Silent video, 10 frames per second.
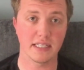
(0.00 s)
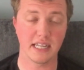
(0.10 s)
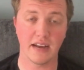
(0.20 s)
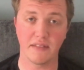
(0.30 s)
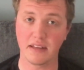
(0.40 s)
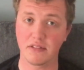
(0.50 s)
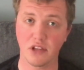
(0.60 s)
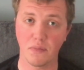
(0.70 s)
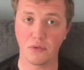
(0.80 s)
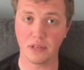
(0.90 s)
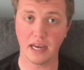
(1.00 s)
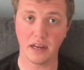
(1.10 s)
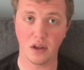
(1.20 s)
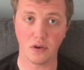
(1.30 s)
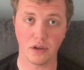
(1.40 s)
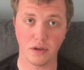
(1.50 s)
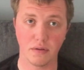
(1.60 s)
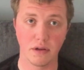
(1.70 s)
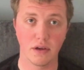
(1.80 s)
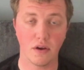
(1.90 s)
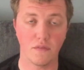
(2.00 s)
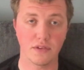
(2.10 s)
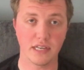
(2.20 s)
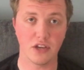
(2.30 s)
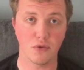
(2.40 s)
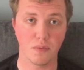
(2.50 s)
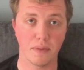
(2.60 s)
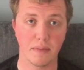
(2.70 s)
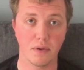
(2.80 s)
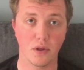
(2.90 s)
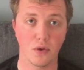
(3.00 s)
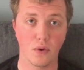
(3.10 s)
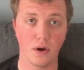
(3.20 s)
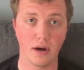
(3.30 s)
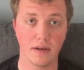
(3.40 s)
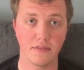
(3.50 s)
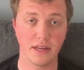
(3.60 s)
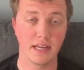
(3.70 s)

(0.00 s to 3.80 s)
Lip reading: and have that general dialogue and conversation with people who are either